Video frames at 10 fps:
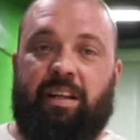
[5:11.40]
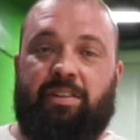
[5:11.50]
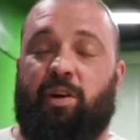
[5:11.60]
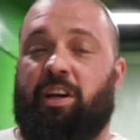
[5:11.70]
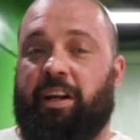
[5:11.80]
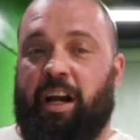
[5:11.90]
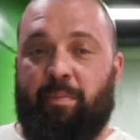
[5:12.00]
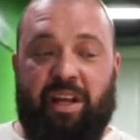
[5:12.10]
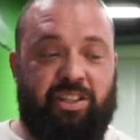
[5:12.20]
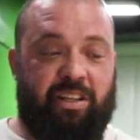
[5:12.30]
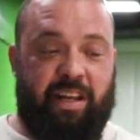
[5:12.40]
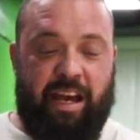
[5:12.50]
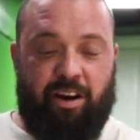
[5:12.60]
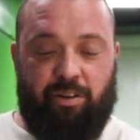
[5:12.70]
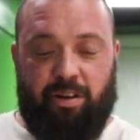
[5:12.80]
So earlier I mentioned
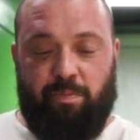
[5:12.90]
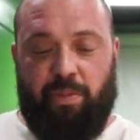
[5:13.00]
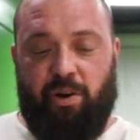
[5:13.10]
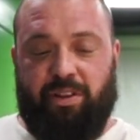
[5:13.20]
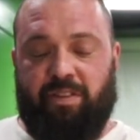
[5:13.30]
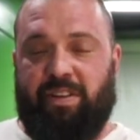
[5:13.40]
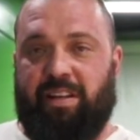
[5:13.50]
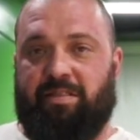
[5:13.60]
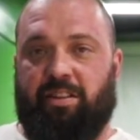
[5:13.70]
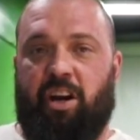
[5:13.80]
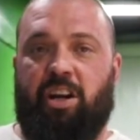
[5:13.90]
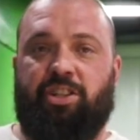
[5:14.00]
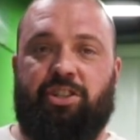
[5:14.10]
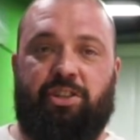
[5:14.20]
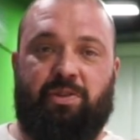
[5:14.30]
how both of these
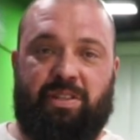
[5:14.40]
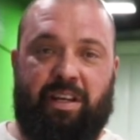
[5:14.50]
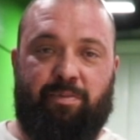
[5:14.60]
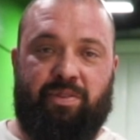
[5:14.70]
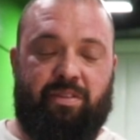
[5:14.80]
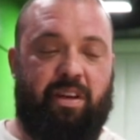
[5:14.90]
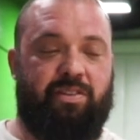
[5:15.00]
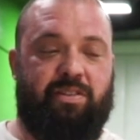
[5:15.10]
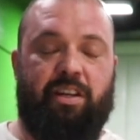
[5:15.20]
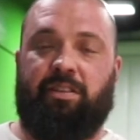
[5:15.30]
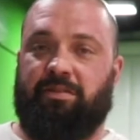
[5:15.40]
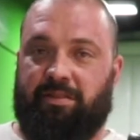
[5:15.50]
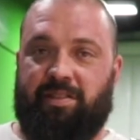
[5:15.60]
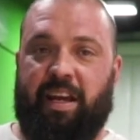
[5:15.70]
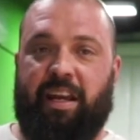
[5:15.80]
larger two tips, they'll still
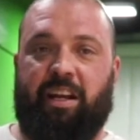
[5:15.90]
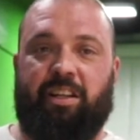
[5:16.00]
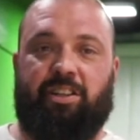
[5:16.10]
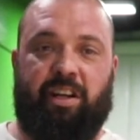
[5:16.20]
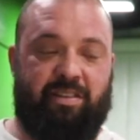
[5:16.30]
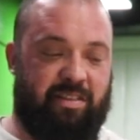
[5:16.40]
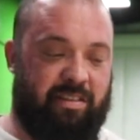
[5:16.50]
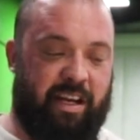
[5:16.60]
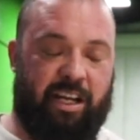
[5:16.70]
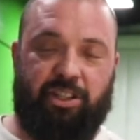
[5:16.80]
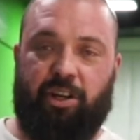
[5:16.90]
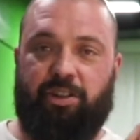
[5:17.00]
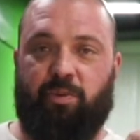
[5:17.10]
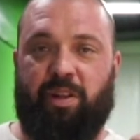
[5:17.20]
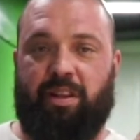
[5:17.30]
take care of the creases like I
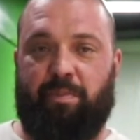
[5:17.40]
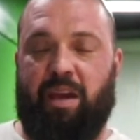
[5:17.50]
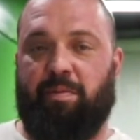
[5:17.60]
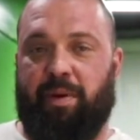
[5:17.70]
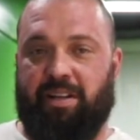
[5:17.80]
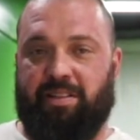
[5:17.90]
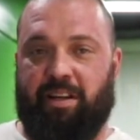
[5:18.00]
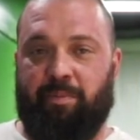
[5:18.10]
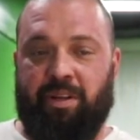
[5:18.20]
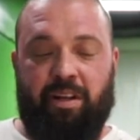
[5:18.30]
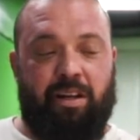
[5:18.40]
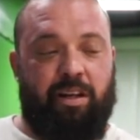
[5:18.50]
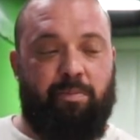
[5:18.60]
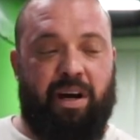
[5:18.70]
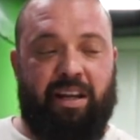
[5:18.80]
showed you with the baby bear tip.
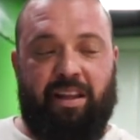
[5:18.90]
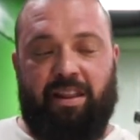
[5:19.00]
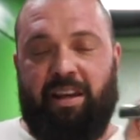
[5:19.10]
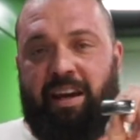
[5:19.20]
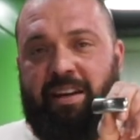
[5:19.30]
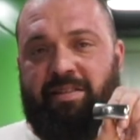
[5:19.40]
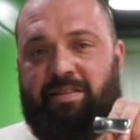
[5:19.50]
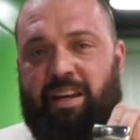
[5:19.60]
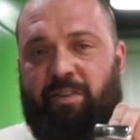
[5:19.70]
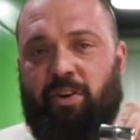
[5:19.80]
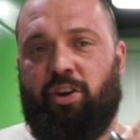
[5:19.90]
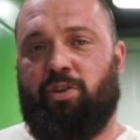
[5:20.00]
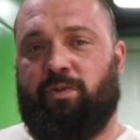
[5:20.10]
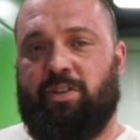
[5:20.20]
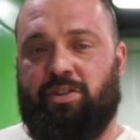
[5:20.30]
But these, if you
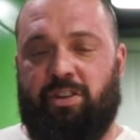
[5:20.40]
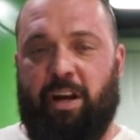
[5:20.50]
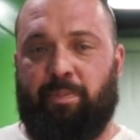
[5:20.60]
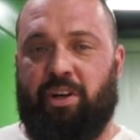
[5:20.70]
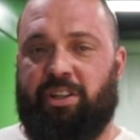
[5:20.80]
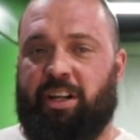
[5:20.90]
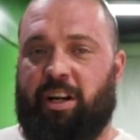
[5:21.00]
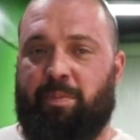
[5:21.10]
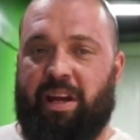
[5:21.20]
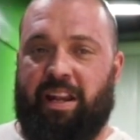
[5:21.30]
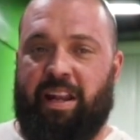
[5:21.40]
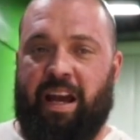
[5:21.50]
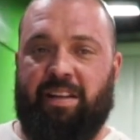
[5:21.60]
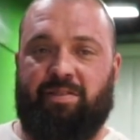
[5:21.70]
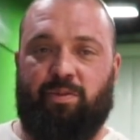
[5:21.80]
use for straight pushing, are gonna be a
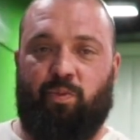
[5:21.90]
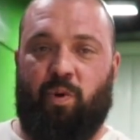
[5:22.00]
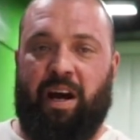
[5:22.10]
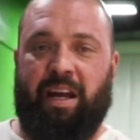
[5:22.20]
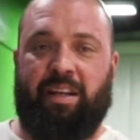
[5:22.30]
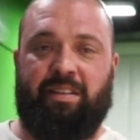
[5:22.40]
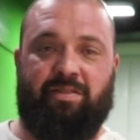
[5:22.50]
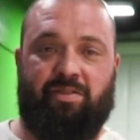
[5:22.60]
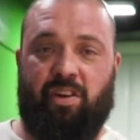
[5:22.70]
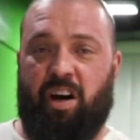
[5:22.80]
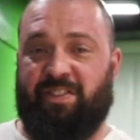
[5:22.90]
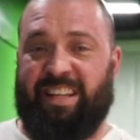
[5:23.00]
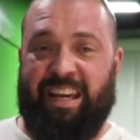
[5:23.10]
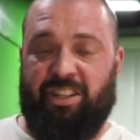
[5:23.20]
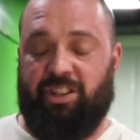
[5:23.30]
nice, wide,
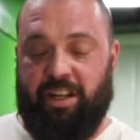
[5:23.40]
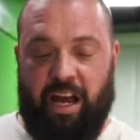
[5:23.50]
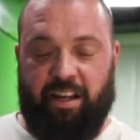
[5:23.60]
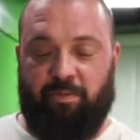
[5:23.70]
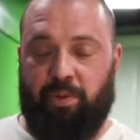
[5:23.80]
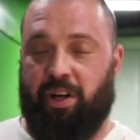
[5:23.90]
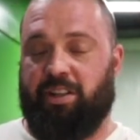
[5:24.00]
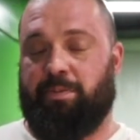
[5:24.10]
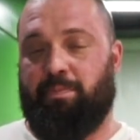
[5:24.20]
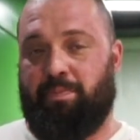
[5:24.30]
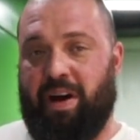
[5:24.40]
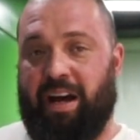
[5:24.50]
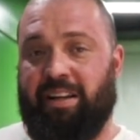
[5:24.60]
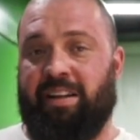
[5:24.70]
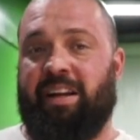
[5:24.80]
soft-ish kind of push.
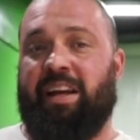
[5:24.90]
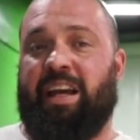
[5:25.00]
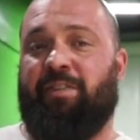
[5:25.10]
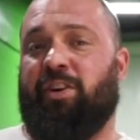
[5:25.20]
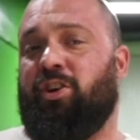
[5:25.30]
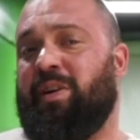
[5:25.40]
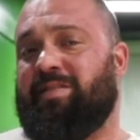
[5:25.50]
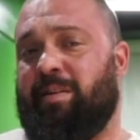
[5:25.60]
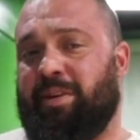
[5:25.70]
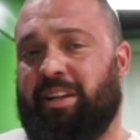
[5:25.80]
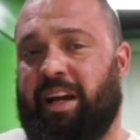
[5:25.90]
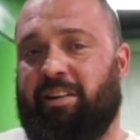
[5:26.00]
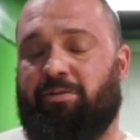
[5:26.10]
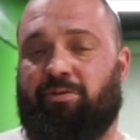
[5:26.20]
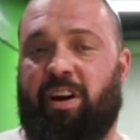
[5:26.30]
But if you're doing something
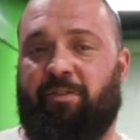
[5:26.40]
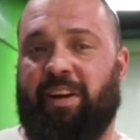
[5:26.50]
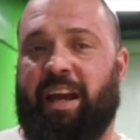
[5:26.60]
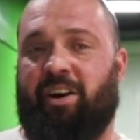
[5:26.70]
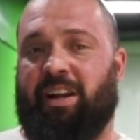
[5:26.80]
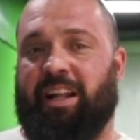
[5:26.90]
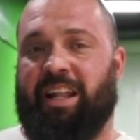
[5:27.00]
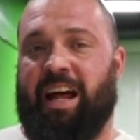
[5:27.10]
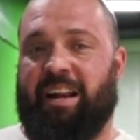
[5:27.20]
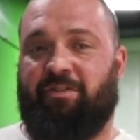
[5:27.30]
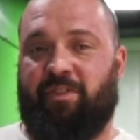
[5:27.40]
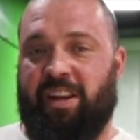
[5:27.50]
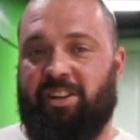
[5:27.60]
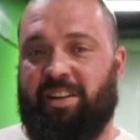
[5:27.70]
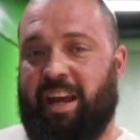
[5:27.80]
like roughing out a lot of
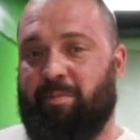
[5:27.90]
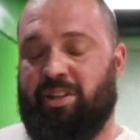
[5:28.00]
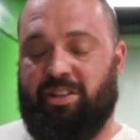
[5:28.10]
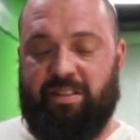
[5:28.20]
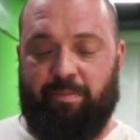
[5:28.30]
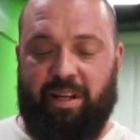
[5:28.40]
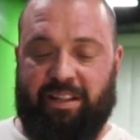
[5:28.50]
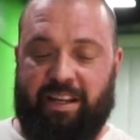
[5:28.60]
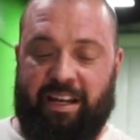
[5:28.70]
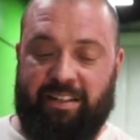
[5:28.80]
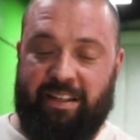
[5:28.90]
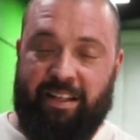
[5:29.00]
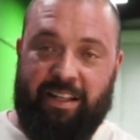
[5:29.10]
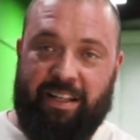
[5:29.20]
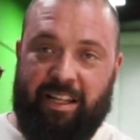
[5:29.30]
fender damage or something like that,
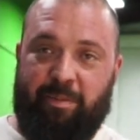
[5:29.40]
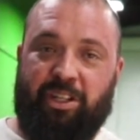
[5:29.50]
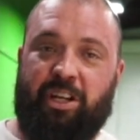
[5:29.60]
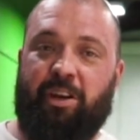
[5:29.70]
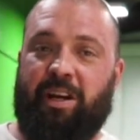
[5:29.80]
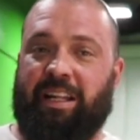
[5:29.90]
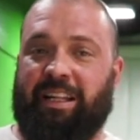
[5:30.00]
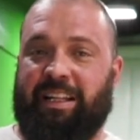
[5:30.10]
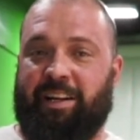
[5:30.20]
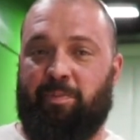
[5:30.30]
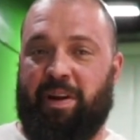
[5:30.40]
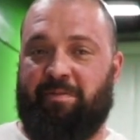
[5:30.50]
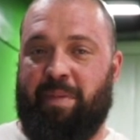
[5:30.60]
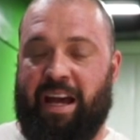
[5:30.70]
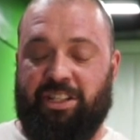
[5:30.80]
let me show you a little bit
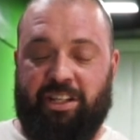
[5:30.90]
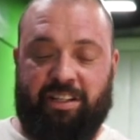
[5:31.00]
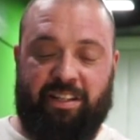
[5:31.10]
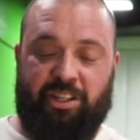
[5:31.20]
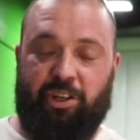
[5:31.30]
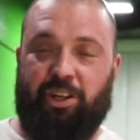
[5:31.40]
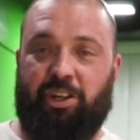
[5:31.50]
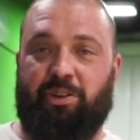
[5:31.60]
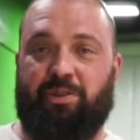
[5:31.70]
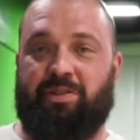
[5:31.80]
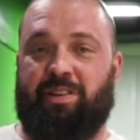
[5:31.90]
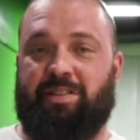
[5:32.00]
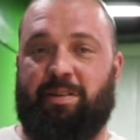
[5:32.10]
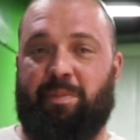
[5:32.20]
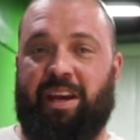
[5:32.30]
of magic that you can use
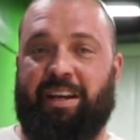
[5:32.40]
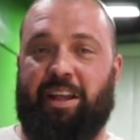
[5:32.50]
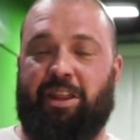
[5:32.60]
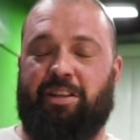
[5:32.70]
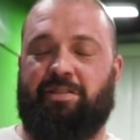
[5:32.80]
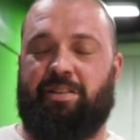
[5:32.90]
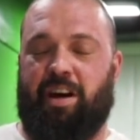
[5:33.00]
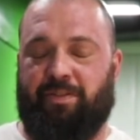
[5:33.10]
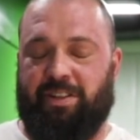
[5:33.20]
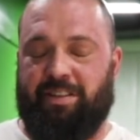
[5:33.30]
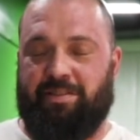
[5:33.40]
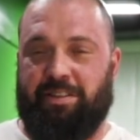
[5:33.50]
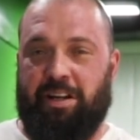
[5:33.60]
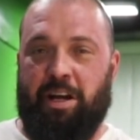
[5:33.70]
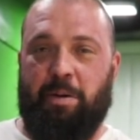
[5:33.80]
to make the softest,
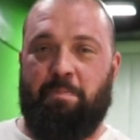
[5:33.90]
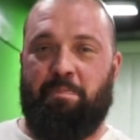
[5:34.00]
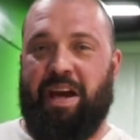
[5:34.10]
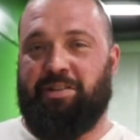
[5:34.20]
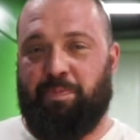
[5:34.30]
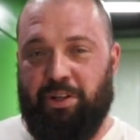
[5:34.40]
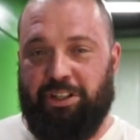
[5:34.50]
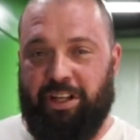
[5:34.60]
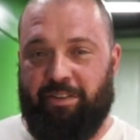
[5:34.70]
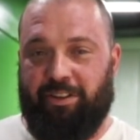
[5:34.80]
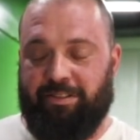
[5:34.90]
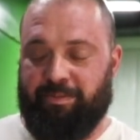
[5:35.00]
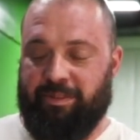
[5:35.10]
best push ever.